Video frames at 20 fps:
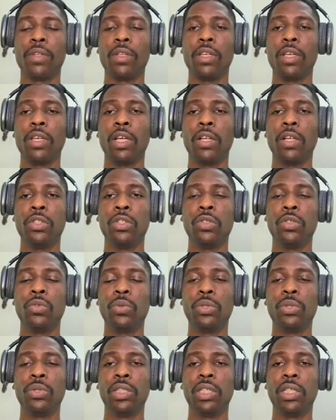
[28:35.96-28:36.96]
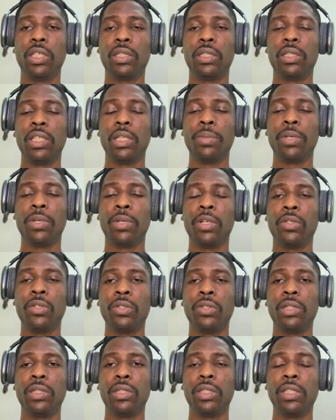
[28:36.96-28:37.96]
And, when we think about all
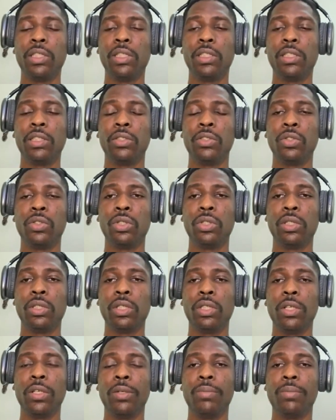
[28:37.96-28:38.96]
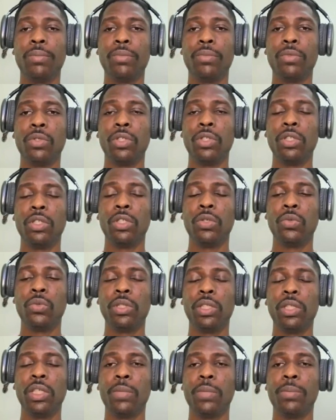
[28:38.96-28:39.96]
these things,
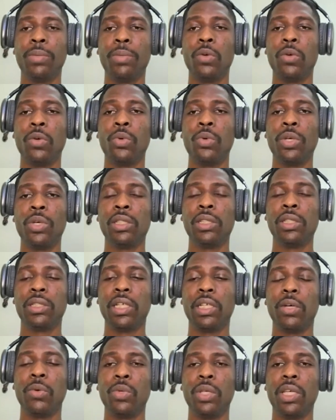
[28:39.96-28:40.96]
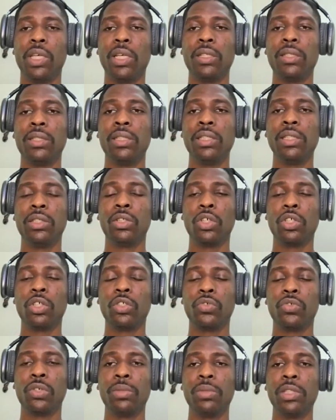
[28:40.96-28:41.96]
we think about ways that we can detox
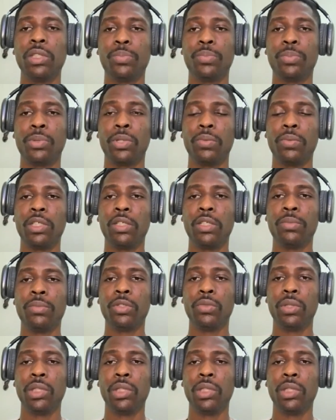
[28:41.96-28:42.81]
from these problems.